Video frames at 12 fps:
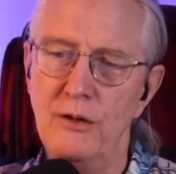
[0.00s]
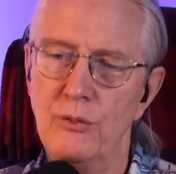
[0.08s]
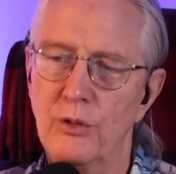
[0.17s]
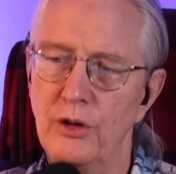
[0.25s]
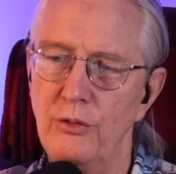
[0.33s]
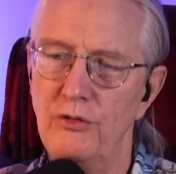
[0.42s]

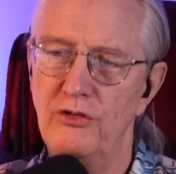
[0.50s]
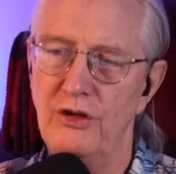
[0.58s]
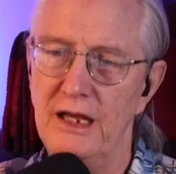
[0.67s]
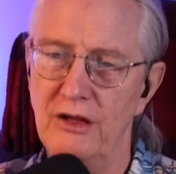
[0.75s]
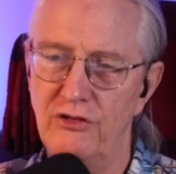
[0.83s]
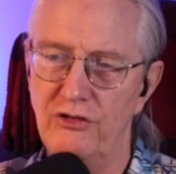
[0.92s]
route
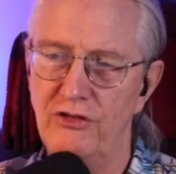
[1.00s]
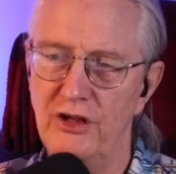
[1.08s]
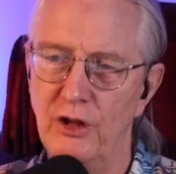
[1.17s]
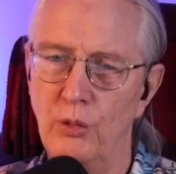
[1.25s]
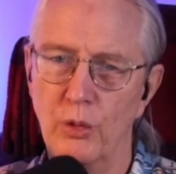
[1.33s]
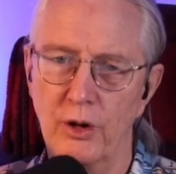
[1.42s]
is
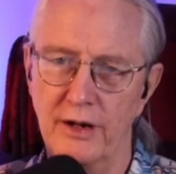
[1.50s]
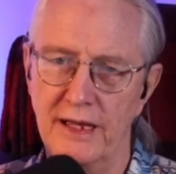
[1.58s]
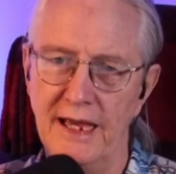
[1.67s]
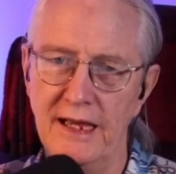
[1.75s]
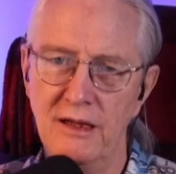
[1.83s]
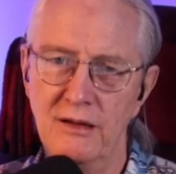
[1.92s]
still
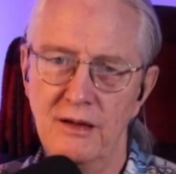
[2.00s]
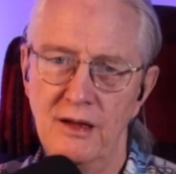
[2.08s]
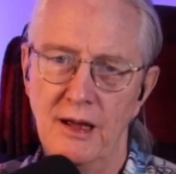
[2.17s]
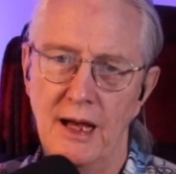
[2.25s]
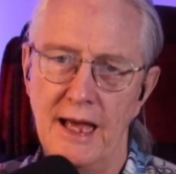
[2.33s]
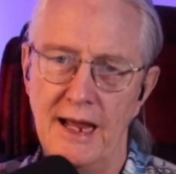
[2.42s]
working,
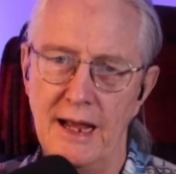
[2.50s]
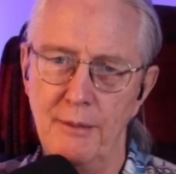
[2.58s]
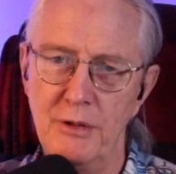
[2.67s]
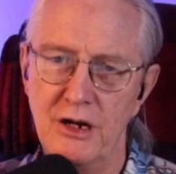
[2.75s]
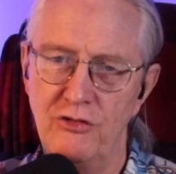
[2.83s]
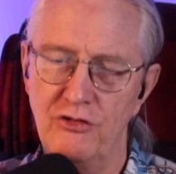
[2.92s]
and
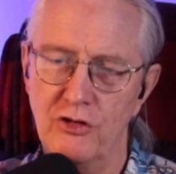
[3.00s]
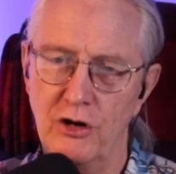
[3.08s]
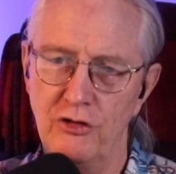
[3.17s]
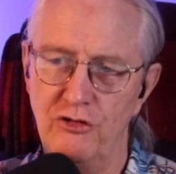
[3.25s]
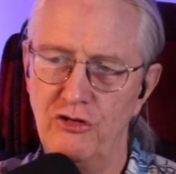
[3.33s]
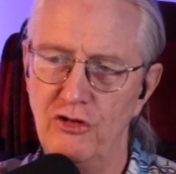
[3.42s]
I'm going to
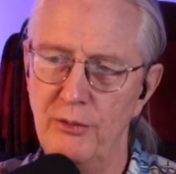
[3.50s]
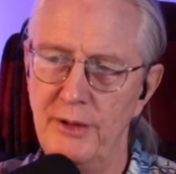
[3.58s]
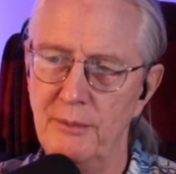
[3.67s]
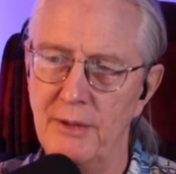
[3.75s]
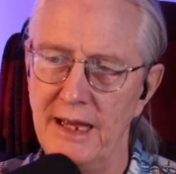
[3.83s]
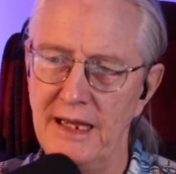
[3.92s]
start
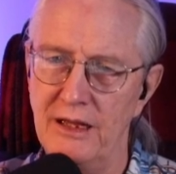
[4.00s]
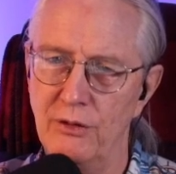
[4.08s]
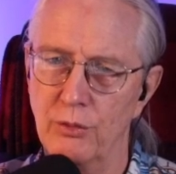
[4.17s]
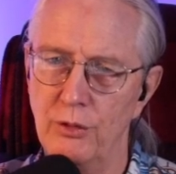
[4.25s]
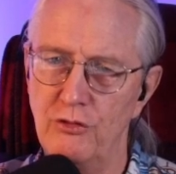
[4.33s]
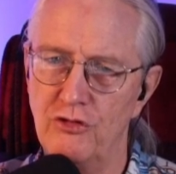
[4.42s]
zooming my
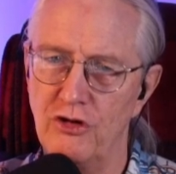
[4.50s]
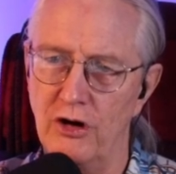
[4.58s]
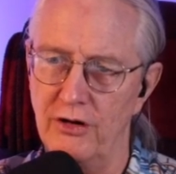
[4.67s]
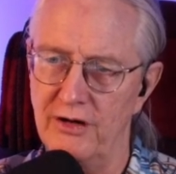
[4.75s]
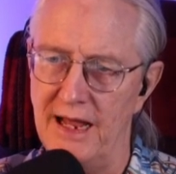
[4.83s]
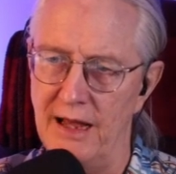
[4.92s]
en route
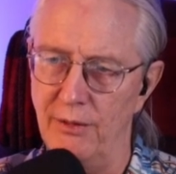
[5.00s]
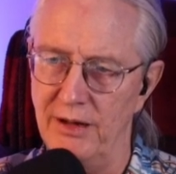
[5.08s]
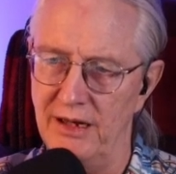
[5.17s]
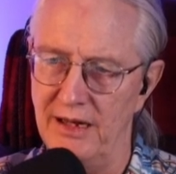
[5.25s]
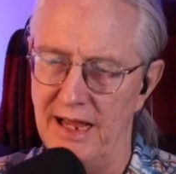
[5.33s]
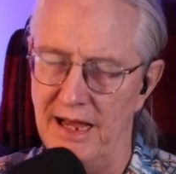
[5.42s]
chart down
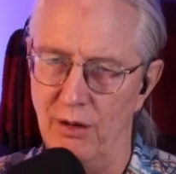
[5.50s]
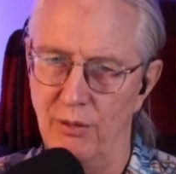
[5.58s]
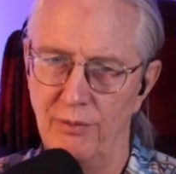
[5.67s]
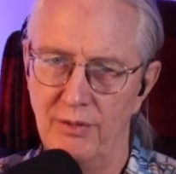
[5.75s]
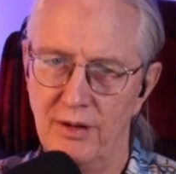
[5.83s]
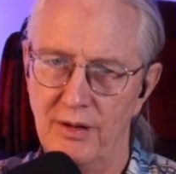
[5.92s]
in now.
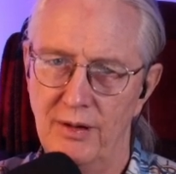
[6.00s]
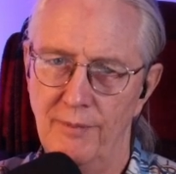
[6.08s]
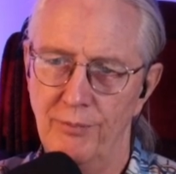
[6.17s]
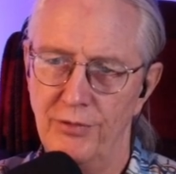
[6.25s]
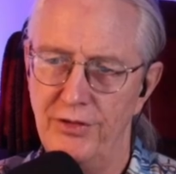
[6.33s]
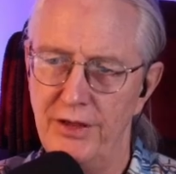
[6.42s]

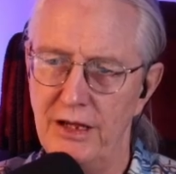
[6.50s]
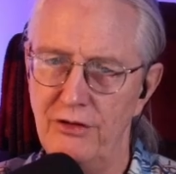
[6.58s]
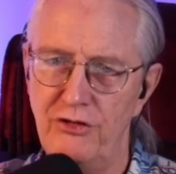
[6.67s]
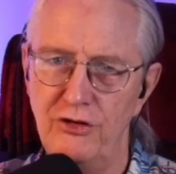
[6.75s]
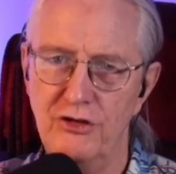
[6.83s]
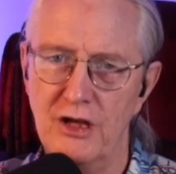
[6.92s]

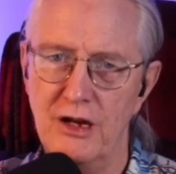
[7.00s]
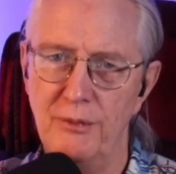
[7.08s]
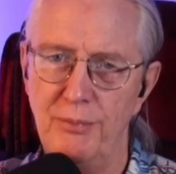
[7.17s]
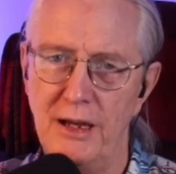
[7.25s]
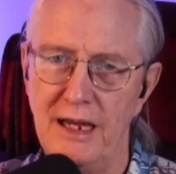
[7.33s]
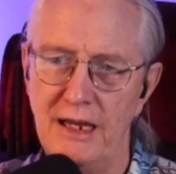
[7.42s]
This is going
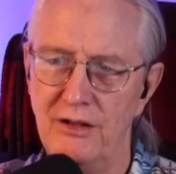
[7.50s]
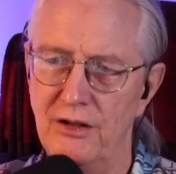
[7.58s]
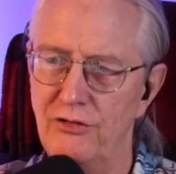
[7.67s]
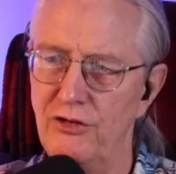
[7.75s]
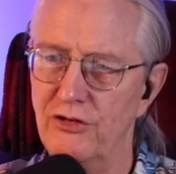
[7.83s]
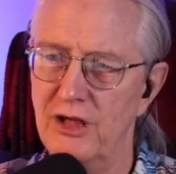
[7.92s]

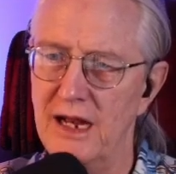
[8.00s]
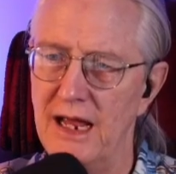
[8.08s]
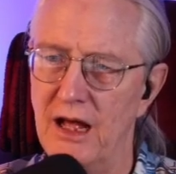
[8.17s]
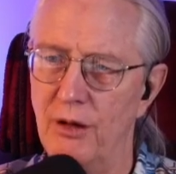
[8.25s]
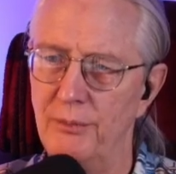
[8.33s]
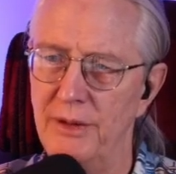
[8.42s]
to
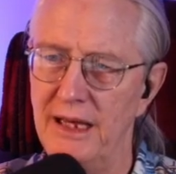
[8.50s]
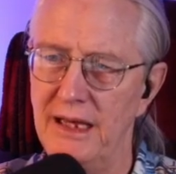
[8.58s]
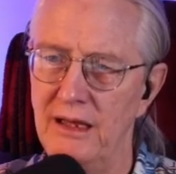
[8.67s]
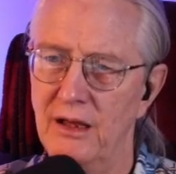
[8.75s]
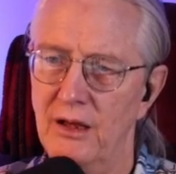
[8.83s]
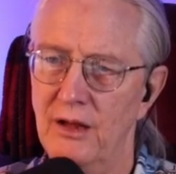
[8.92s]
help
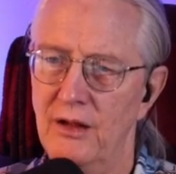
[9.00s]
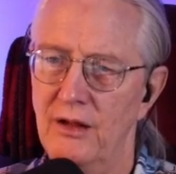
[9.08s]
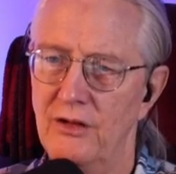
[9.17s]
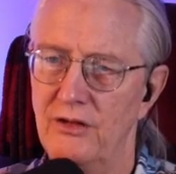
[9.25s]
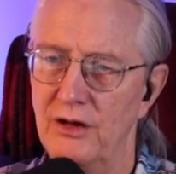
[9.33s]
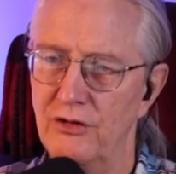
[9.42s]
me.
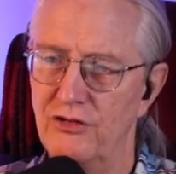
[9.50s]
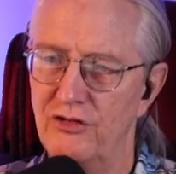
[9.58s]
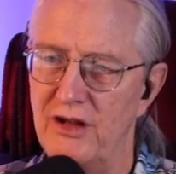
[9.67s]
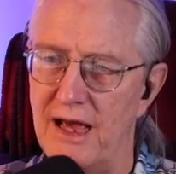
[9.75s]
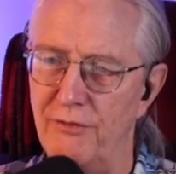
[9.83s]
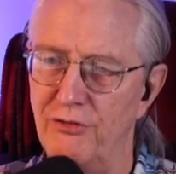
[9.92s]
There's
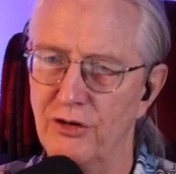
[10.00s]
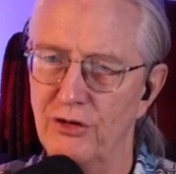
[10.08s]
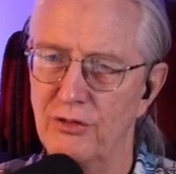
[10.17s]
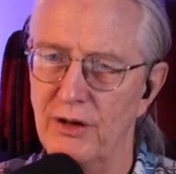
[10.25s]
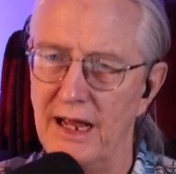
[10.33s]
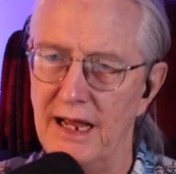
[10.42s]

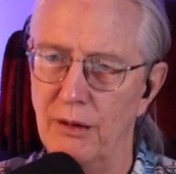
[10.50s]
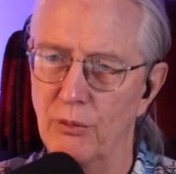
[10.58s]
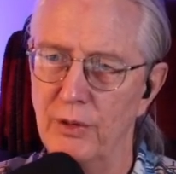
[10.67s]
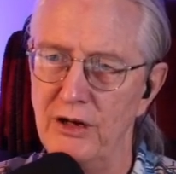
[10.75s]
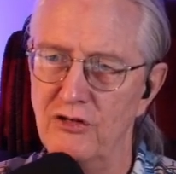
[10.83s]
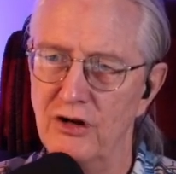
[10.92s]
Stafford
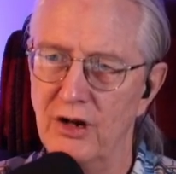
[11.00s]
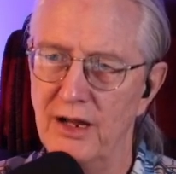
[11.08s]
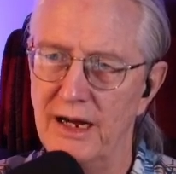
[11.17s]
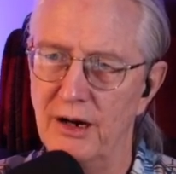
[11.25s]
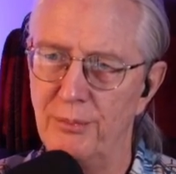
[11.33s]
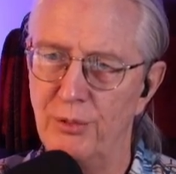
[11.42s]
Regional
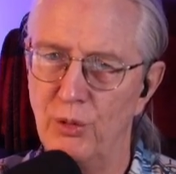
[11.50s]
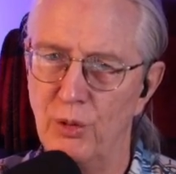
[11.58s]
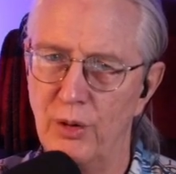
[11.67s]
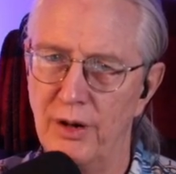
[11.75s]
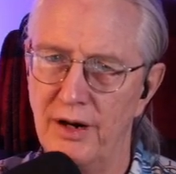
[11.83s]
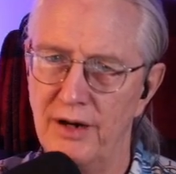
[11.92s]

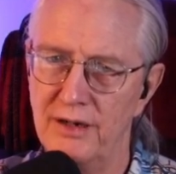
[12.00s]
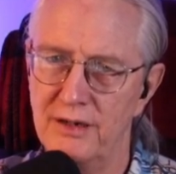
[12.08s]
Airport.